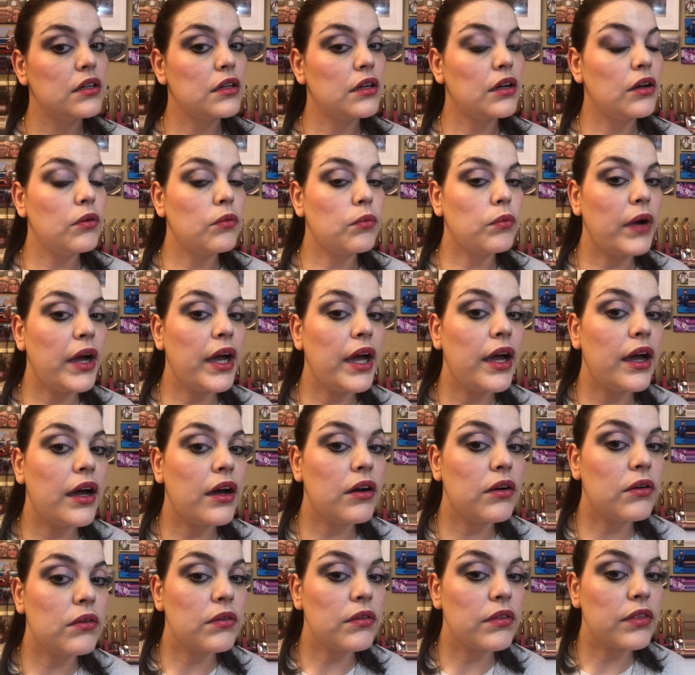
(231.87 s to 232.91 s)
Oh,
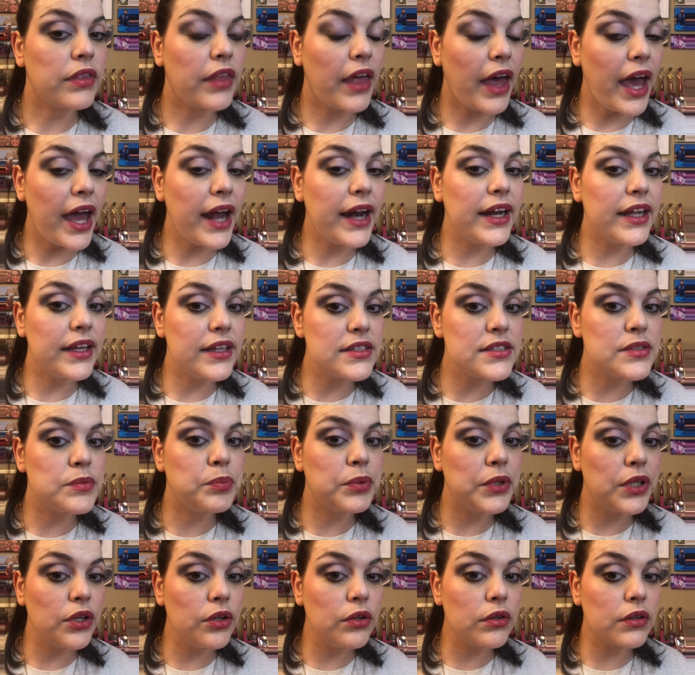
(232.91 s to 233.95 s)
wow. That is
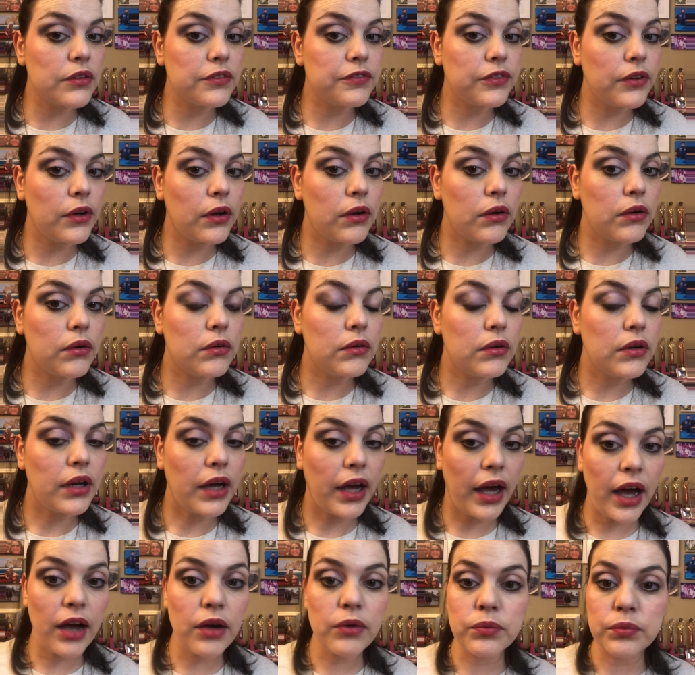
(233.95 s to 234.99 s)
beautiful.
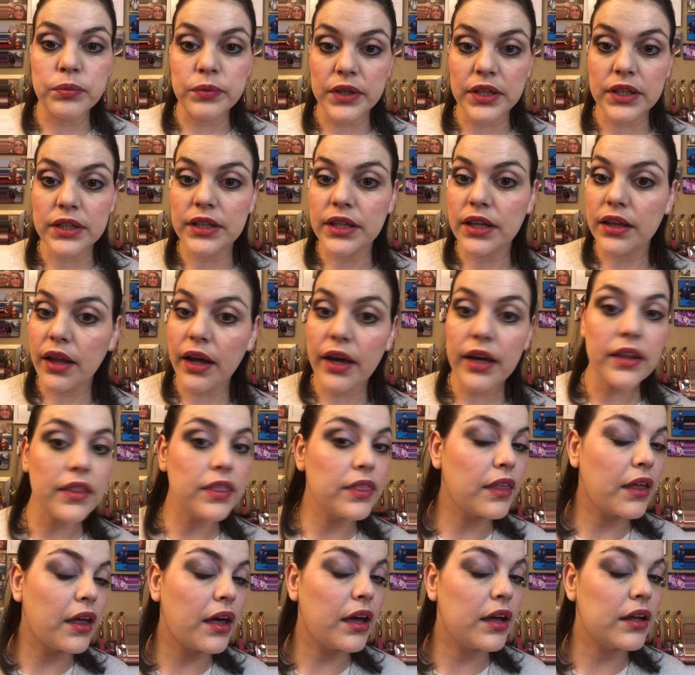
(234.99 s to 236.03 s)
I really like
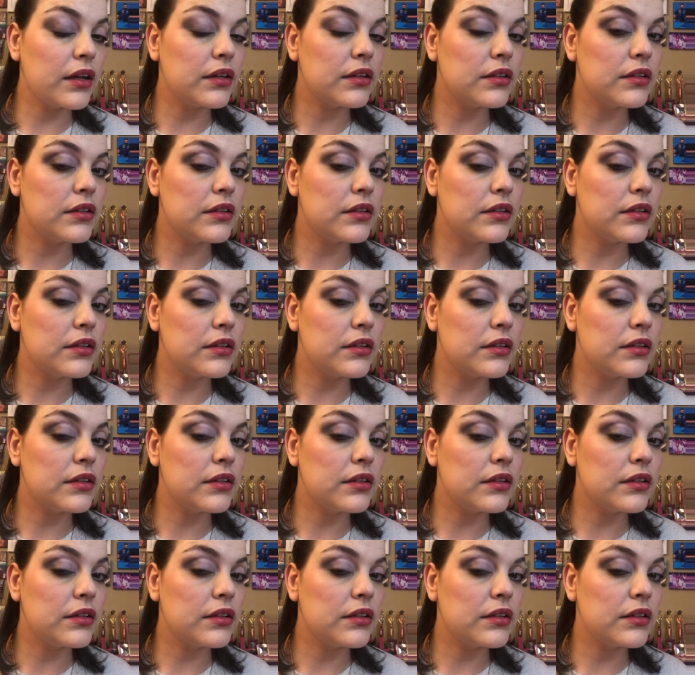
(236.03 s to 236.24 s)
that.